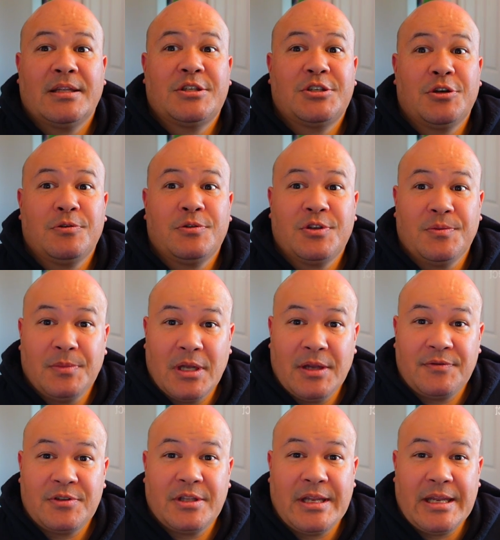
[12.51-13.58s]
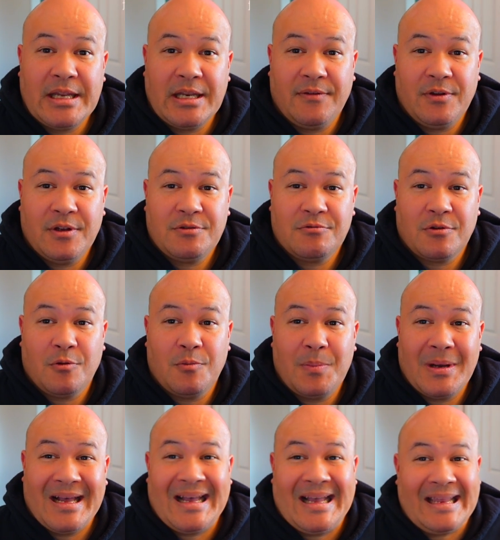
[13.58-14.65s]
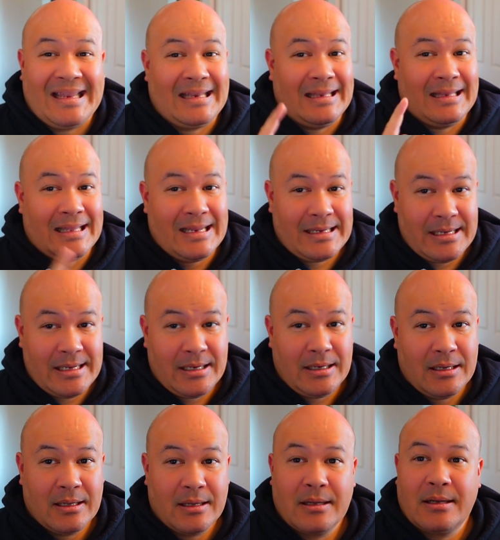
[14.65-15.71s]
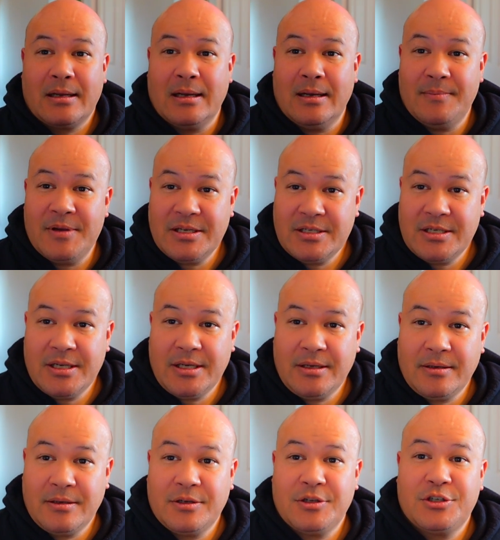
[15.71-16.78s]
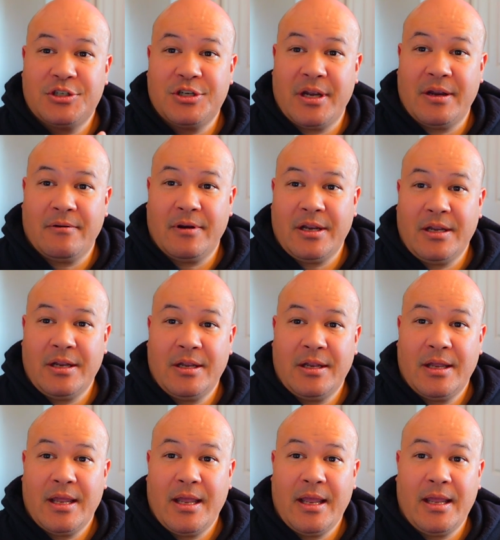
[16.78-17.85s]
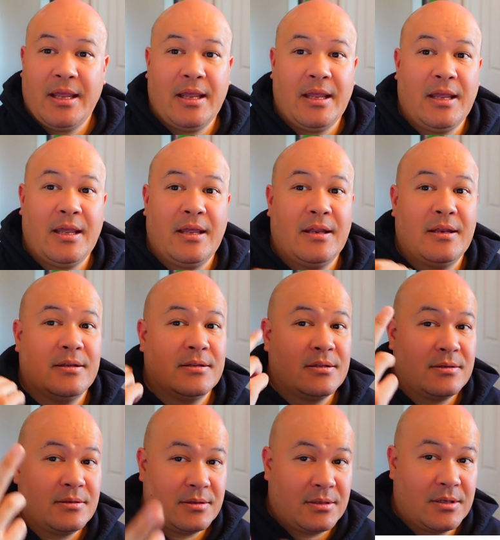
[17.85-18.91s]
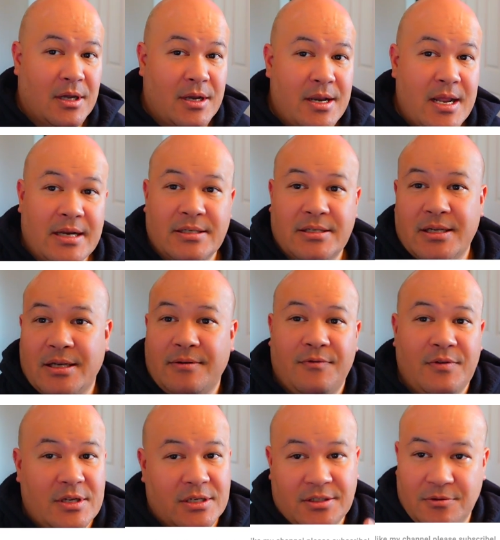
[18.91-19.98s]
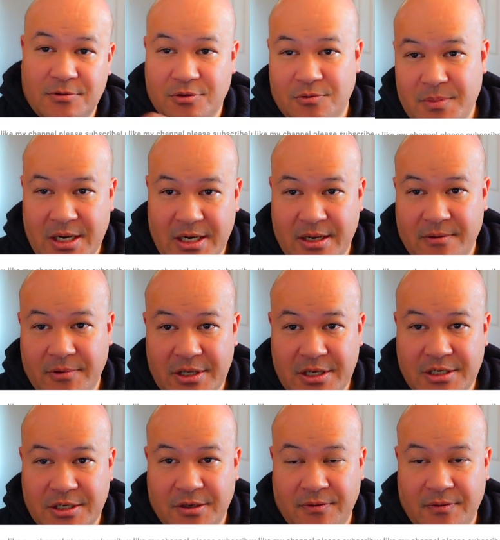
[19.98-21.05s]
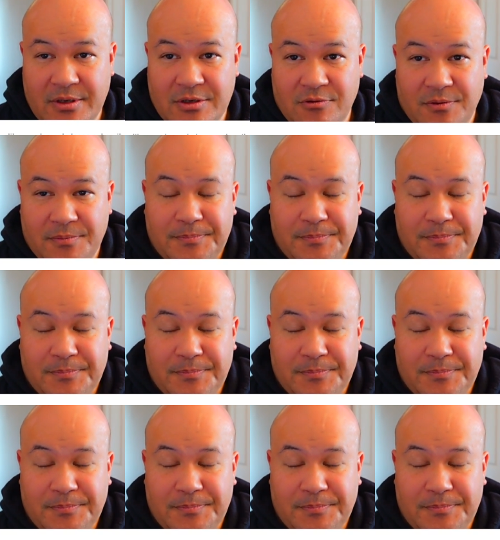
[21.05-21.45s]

show some love to the individual by liking, commenting, sharing, and connecting via social media with each individual.